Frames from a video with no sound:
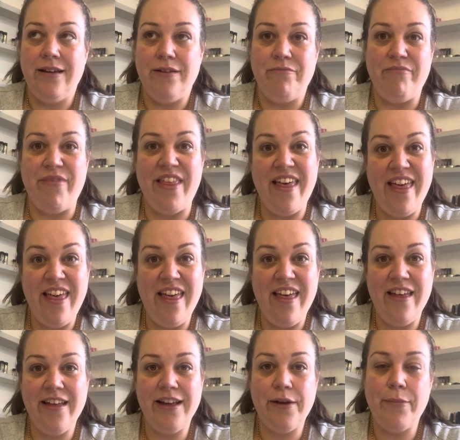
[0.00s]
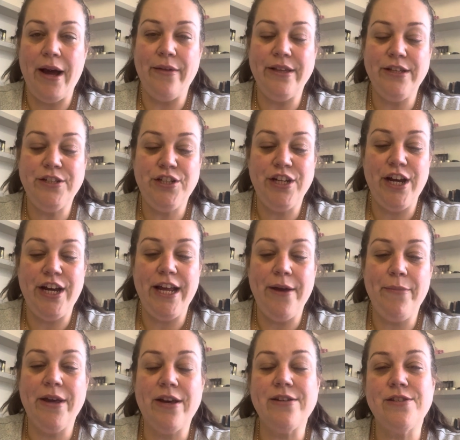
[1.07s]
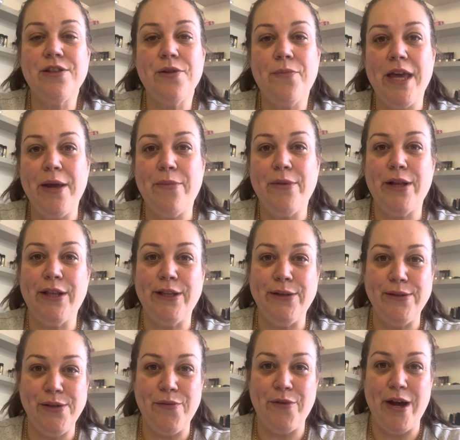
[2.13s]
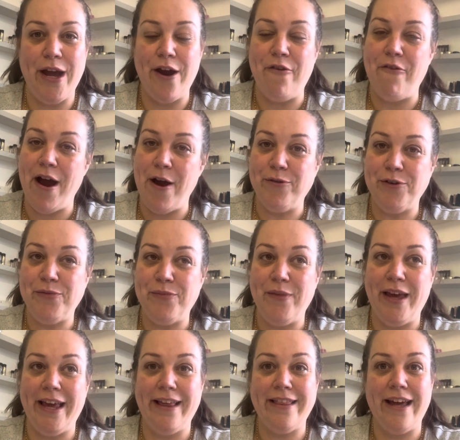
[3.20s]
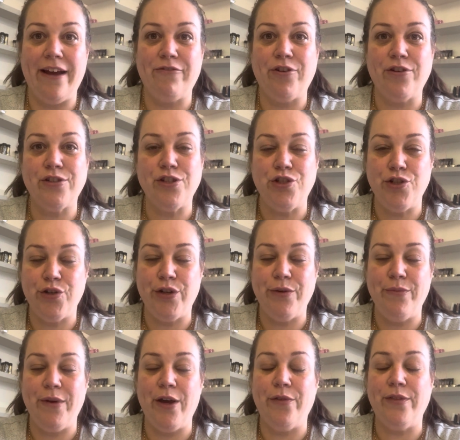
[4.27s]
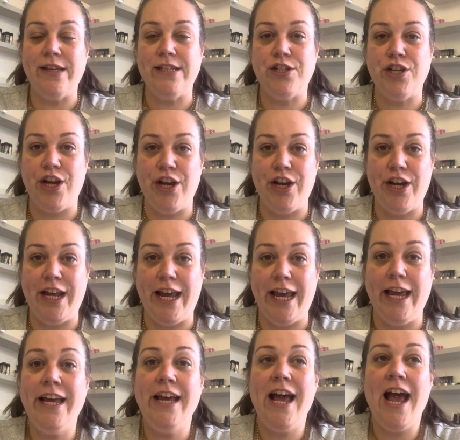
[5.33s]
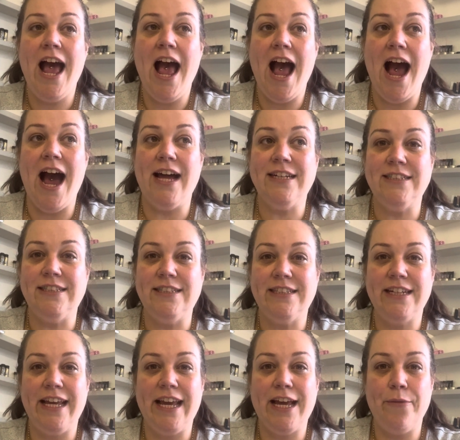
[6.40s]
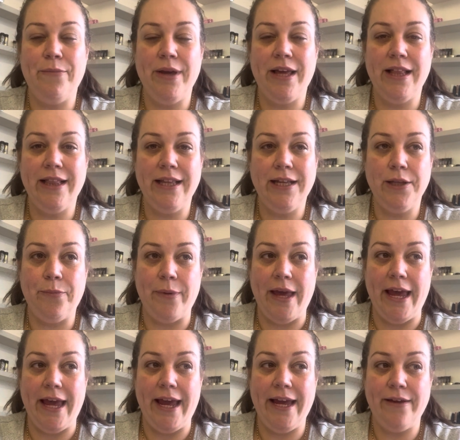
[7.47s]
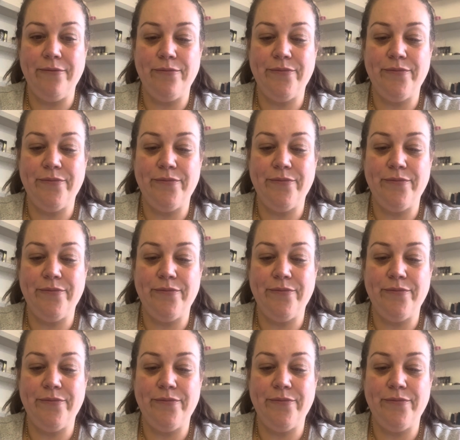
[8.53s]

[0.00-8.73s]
meh about this journey, because other people are losing weight around me that I've got to join me on this journey, and it can be a little bit,